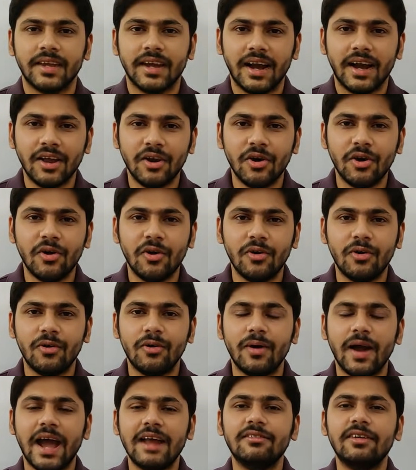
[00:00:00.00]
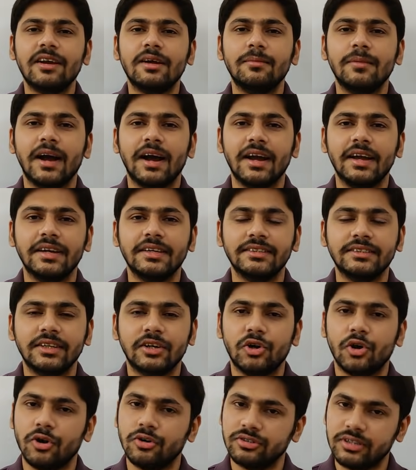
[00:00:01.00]
Hello and welcome
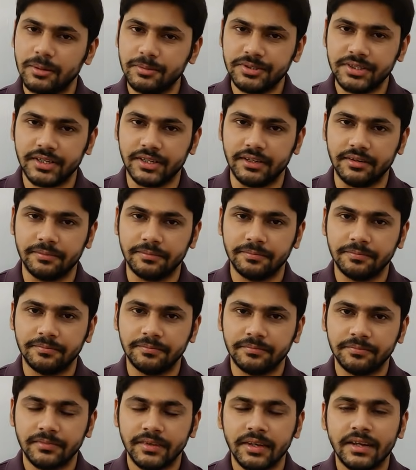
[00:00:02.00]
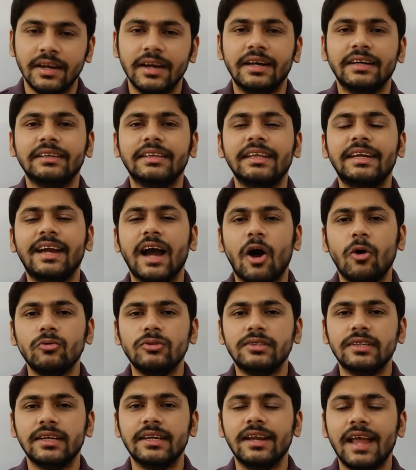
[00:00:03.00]
guys to reception. The
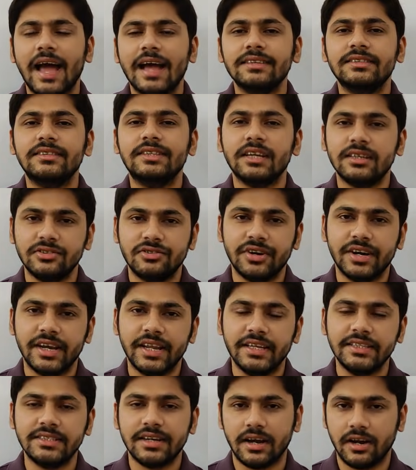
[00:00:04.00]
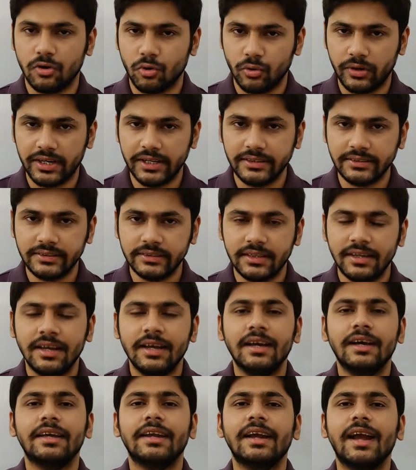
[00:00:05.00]
council has just released a notice
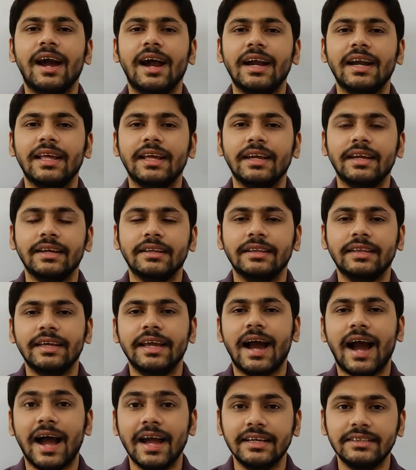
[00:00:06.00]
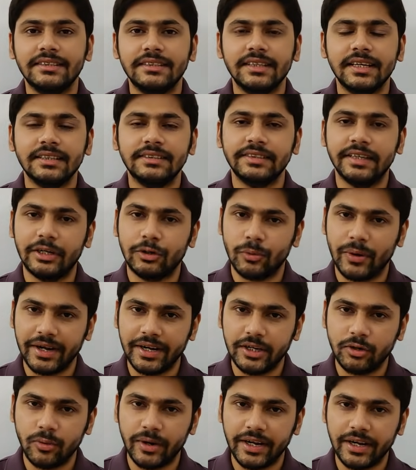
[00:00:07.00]
regarding the ICSE
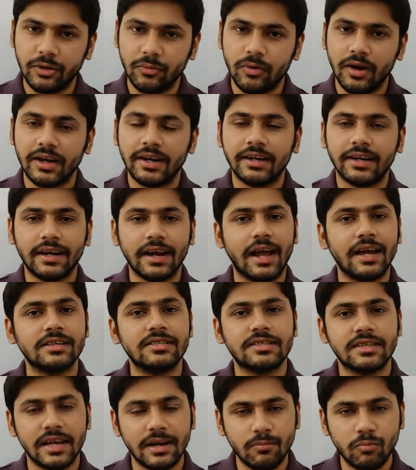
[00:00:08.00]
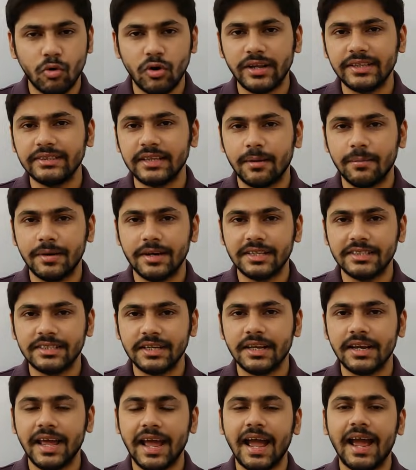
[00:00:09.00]
2021 Class 10 board
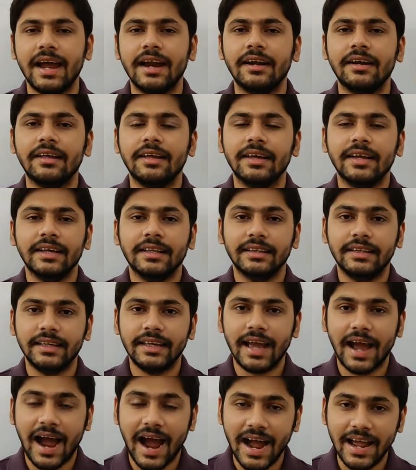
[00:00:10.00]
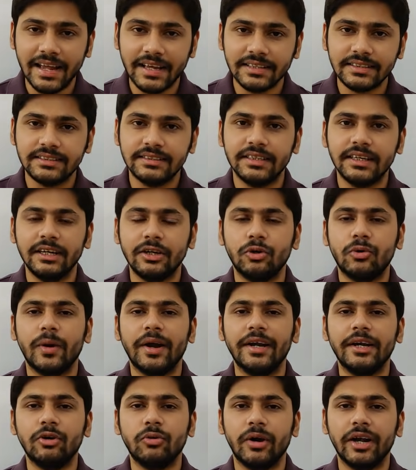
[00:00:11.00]
examination and the ISC
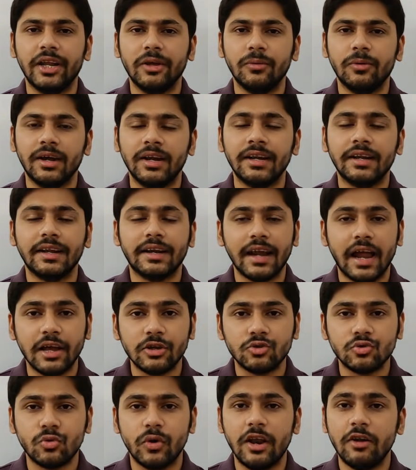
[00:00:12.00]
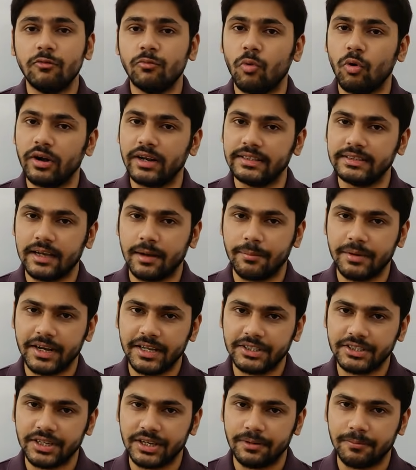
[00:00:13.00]
2021 Class 12 board
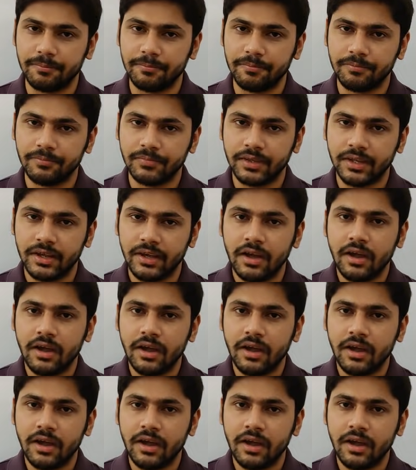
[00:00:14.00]
examination.